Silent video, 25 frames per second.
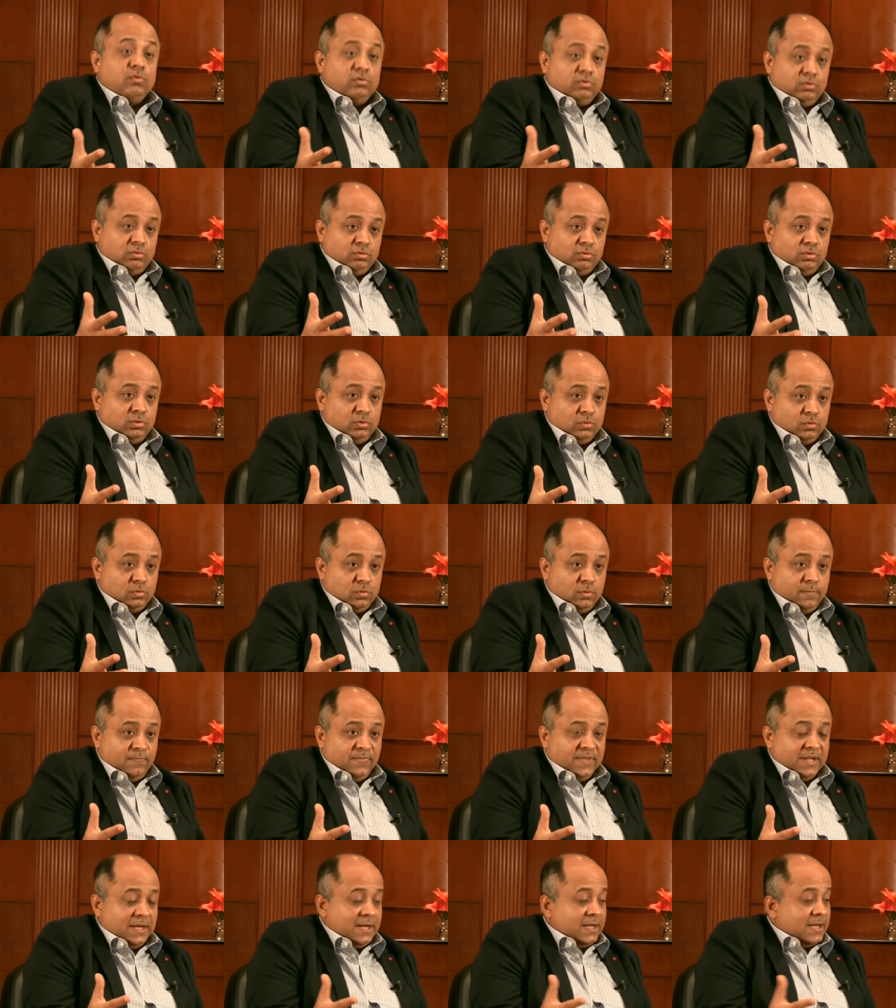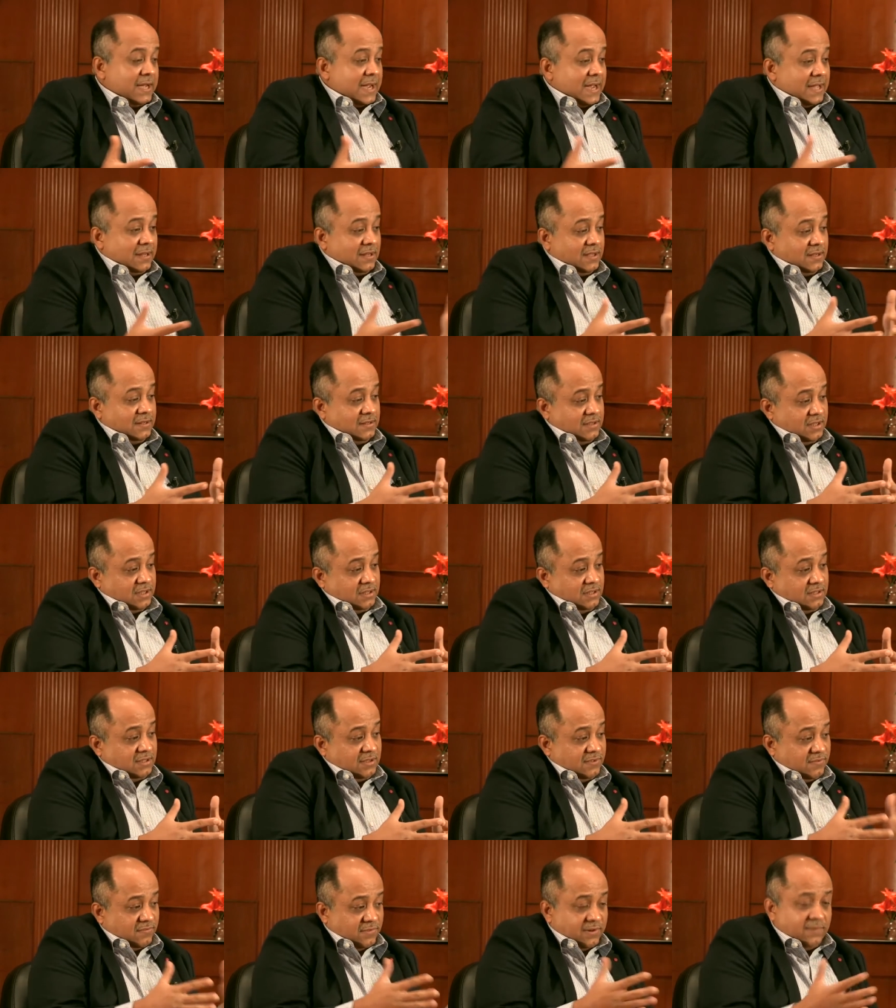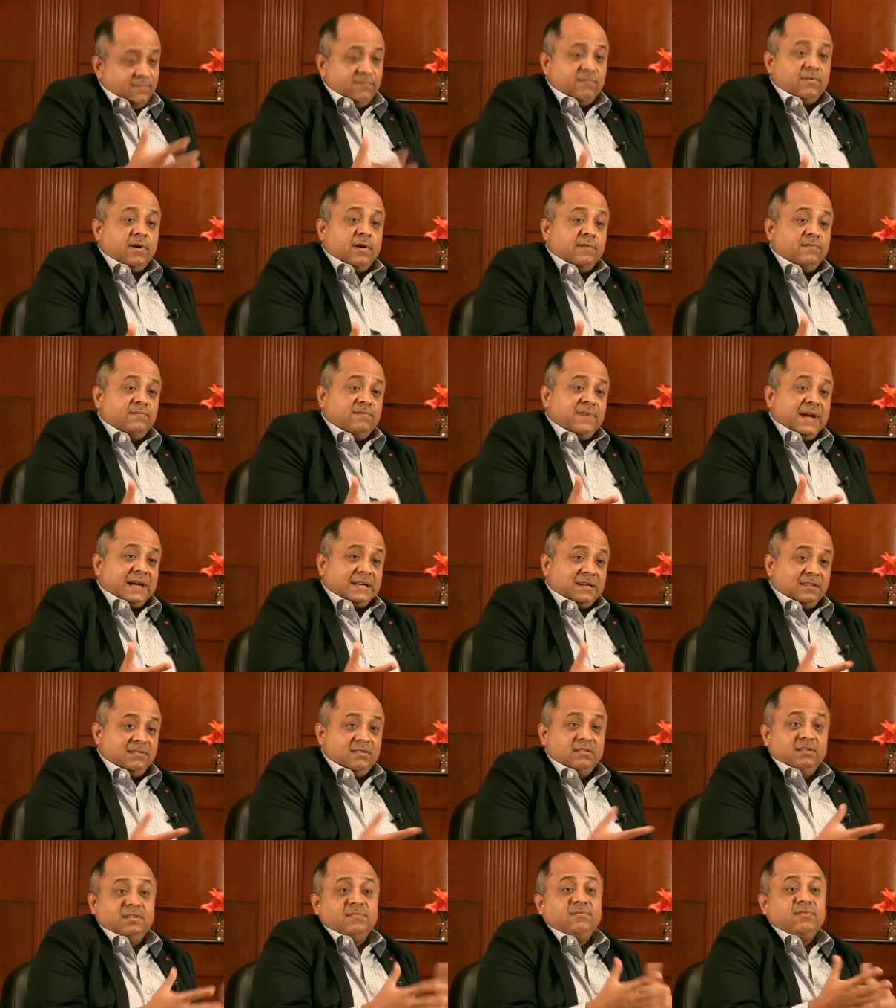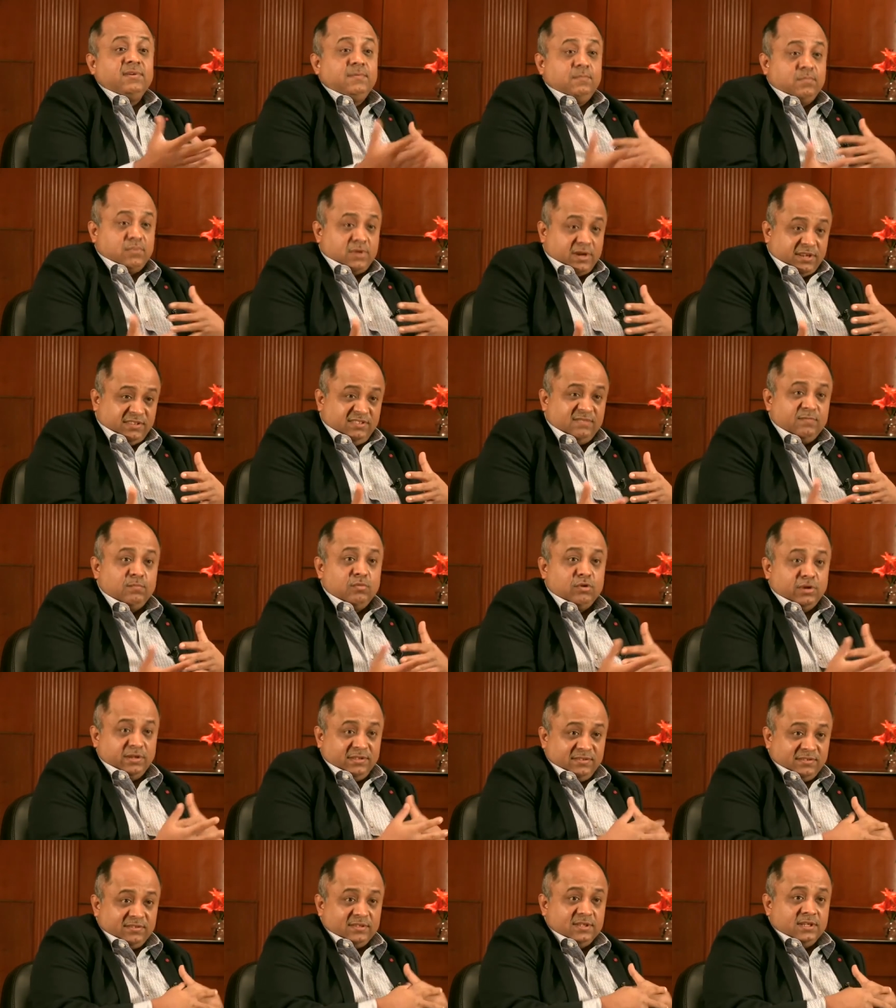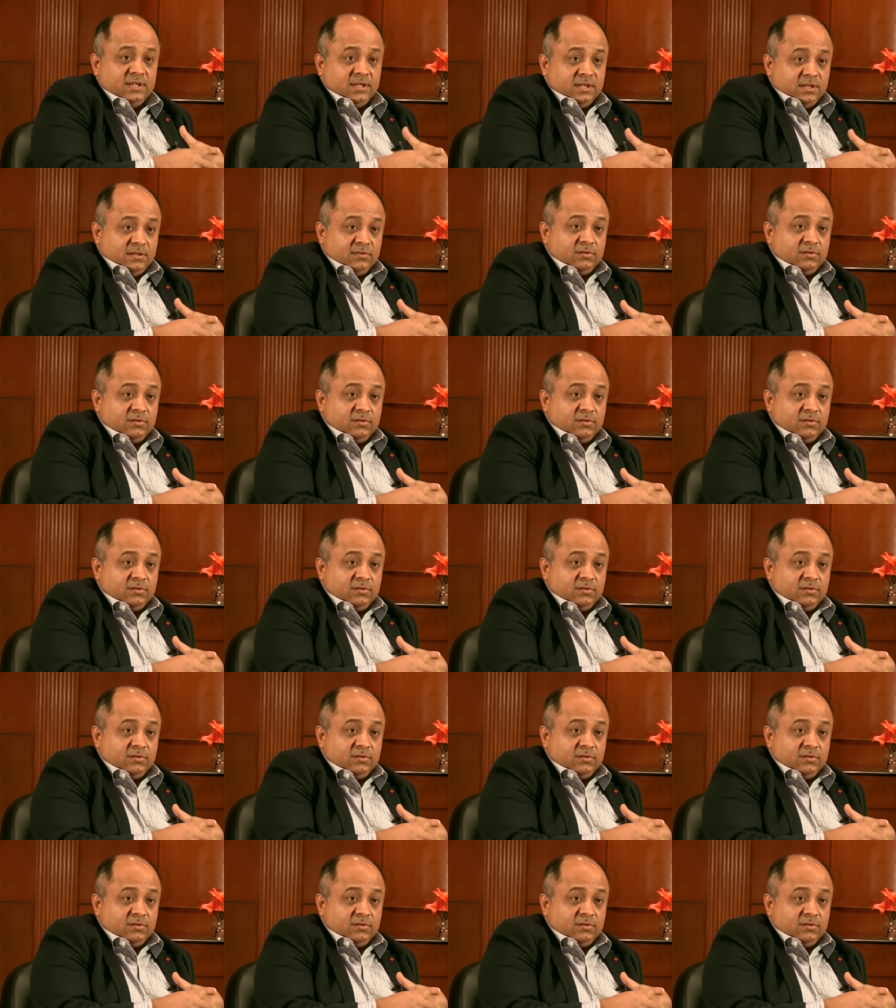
more to do, and it, in different form factors and different price points.